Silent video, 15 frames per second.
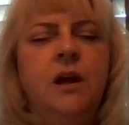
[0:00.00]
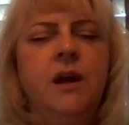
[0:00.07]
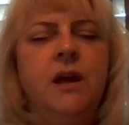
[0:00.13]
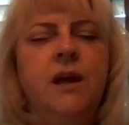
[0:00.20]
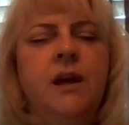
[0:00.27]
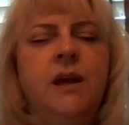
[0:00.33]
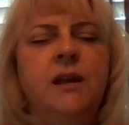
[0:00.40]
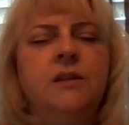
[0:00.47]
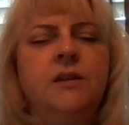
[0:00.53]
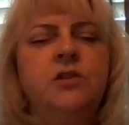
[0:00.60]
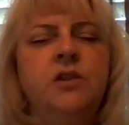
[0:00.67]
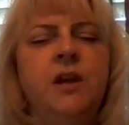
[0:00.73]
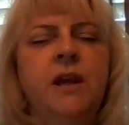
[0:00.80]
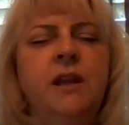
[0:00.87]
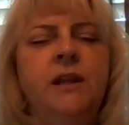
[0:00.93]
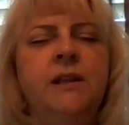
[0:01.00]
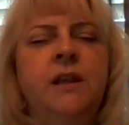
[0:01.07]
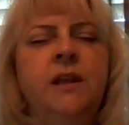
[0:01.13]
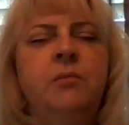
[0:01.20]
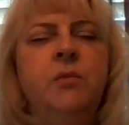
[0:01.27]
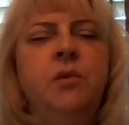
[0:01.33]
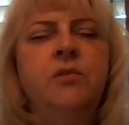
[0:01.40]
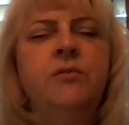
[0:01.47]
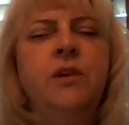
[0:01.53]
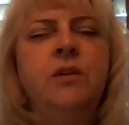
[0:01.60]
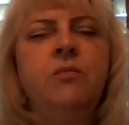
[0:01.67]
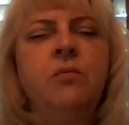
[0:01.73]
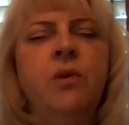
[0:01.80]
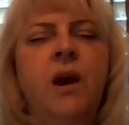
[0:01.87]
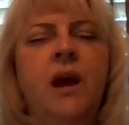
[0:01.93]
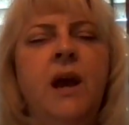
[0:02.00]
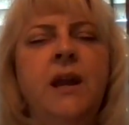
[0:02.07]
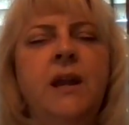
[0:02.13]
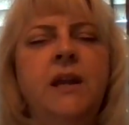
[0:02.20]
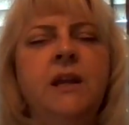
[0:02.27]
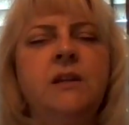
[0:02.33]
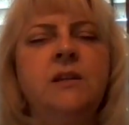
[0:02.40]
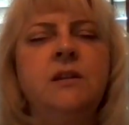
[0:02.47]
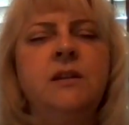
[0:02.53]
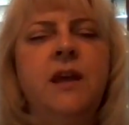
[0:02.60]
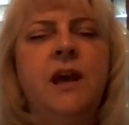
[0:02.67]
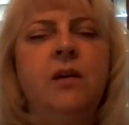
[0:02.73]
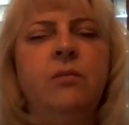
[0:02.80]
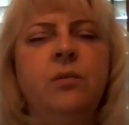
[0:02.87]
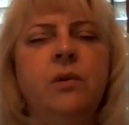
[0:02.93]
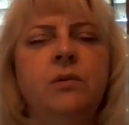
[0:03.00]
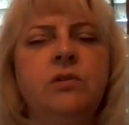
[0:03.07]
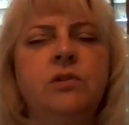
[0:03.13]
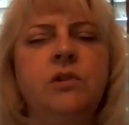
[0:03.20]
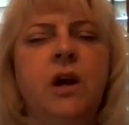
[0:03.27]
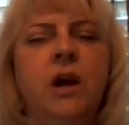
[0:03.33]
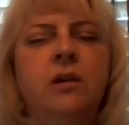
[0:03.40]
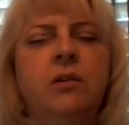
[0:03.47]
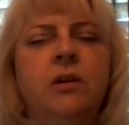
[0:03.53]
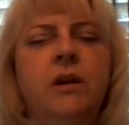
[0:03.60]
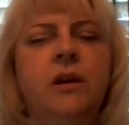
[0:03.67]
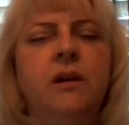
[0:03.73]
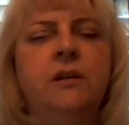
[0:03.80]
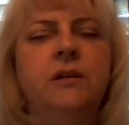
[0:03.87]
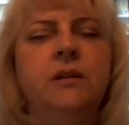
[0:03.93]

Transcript: and gently moving right into that root chakra.